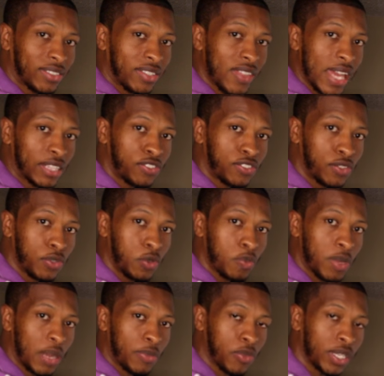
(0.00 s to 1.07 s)
to that soon,
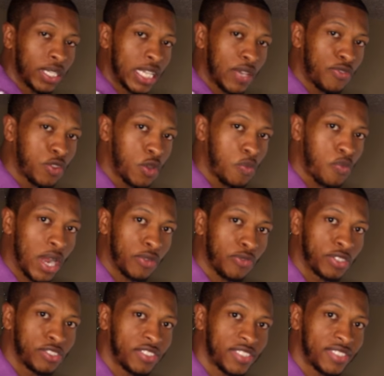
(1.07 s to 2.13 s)
but I'm going to give you a break for
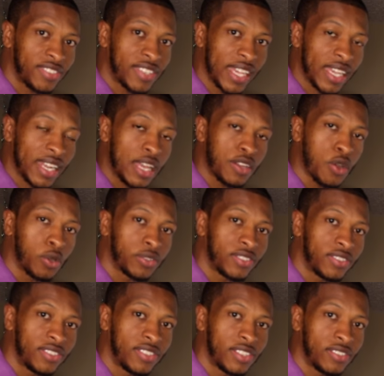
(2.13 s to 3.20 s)
just a second. I know it's a
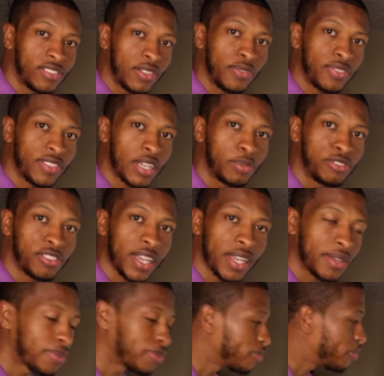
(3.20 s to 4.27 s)
sensitive subject.
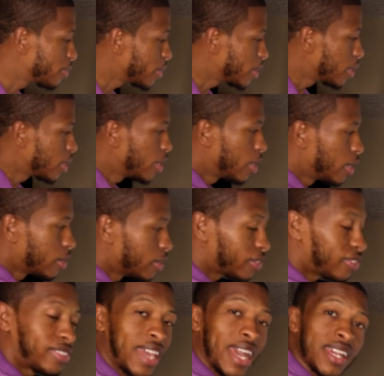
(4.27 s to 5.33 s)

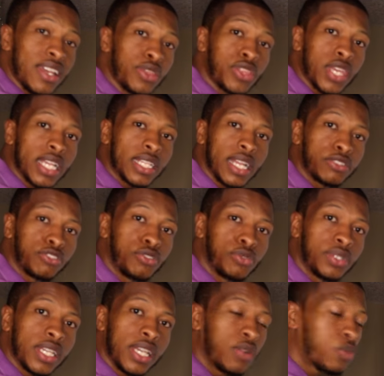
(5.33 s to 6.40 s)
Second thing that you
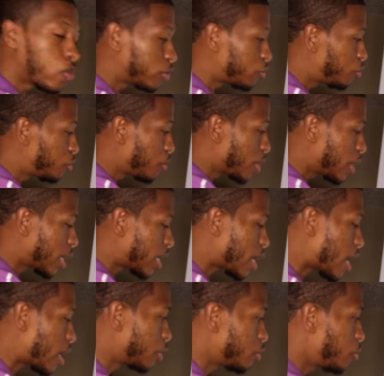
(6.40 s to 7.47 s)
did once you were in
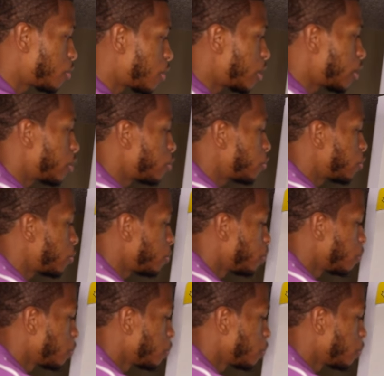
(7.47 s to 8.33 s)
college was,